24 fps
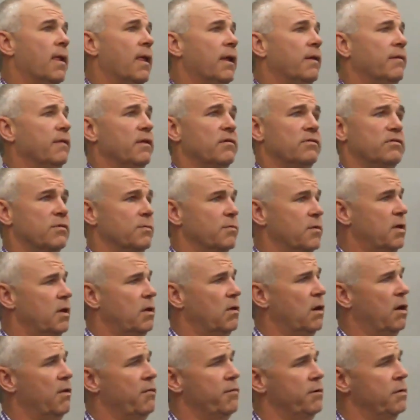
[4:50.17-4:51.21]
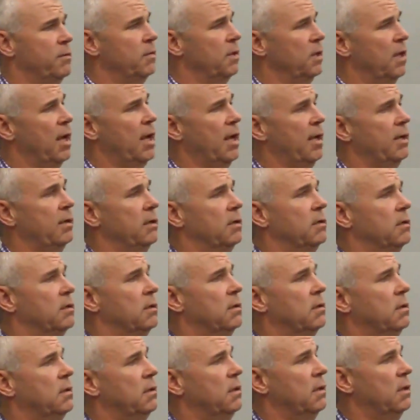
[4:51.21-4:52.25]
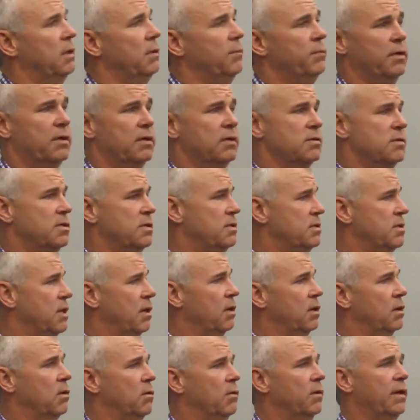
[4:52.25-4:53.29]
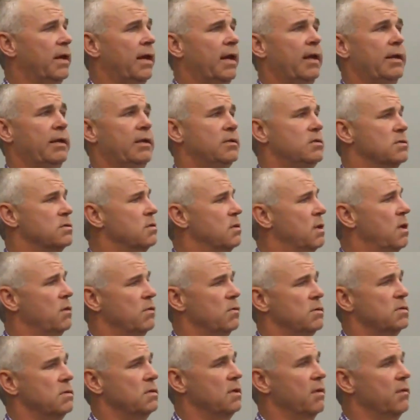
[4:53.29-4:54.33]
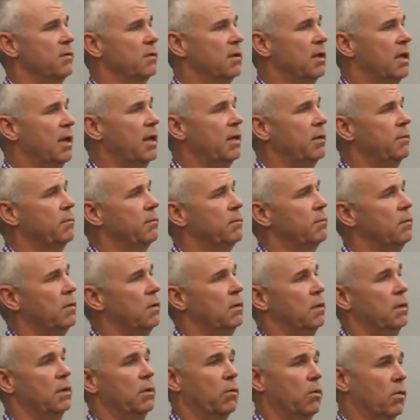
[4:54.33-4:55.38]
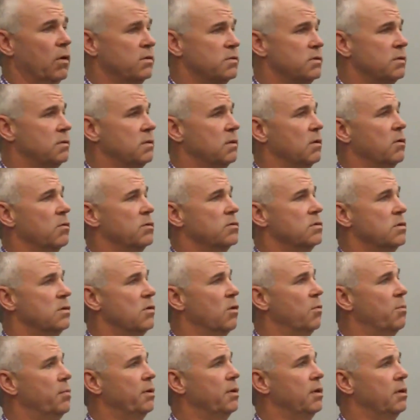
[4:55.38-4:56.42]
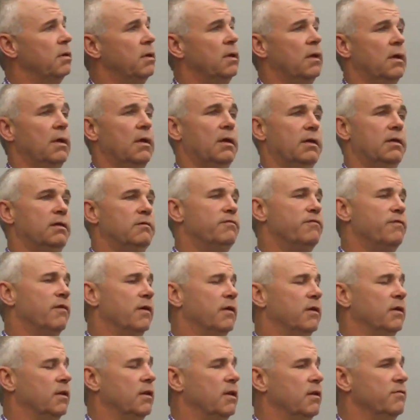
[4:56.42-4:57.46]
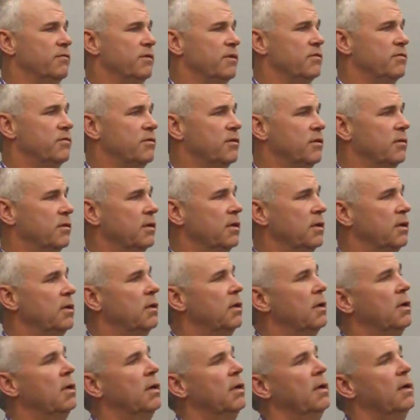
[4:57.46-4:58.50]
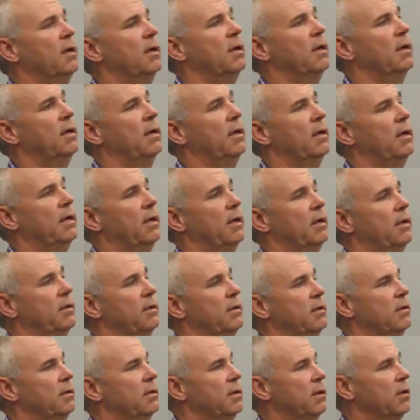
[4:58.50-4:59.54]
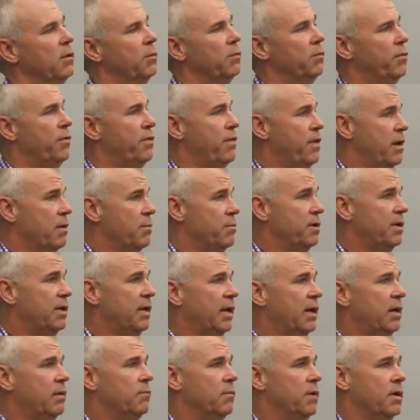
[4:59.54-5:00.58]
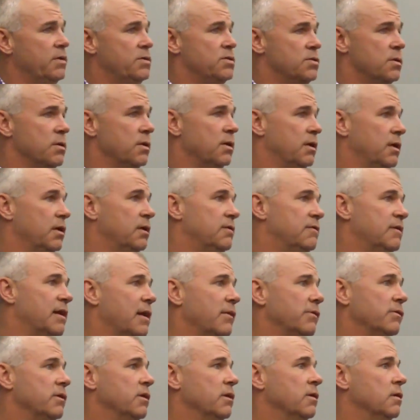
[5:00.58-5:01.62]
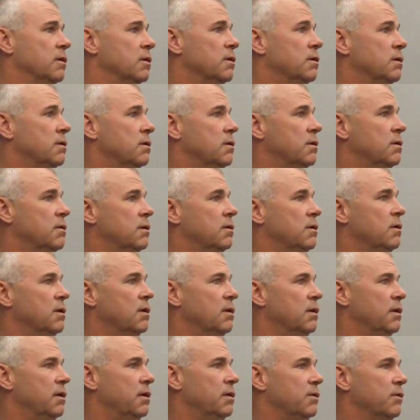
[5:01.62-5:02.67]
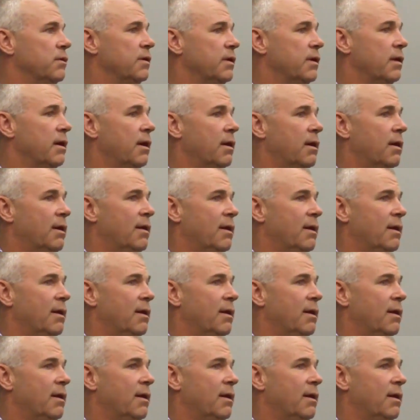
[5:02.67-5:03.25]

and then some kid offered him a line. And because he'd done cocaine, he just thought it was another line. It wasn't, though. It was an opiate. He fell in love instantly. And, you know, there began my journey downhill. You know, I don't know.